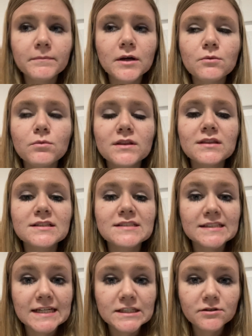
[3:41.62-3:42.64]
what the
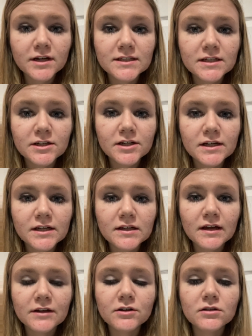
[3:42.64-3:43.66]
success criteria
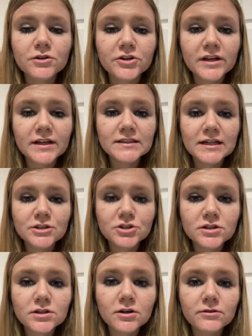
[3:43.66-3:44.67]
and our learning
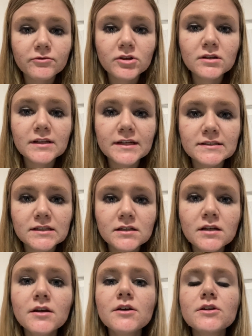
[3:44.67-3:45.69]
intentions are for the lesson.
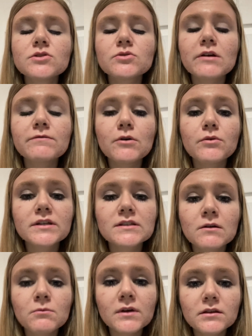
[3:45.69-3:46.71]
So I focus
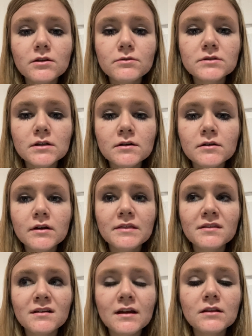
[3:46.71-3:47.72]
on what those are, and
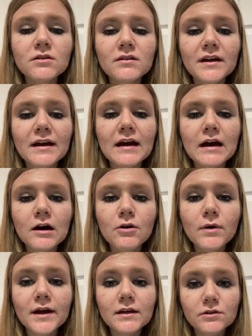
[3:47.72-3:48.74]
then I look at how
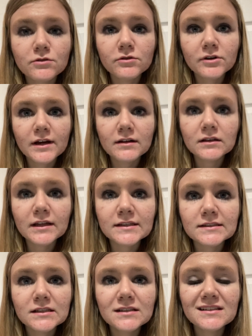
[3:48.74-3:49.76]
I can create a
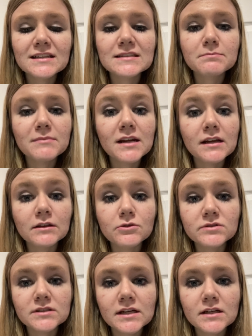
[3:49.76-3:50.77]
lesson that's meeting
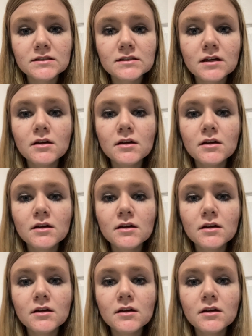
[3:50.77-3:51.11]
those needs.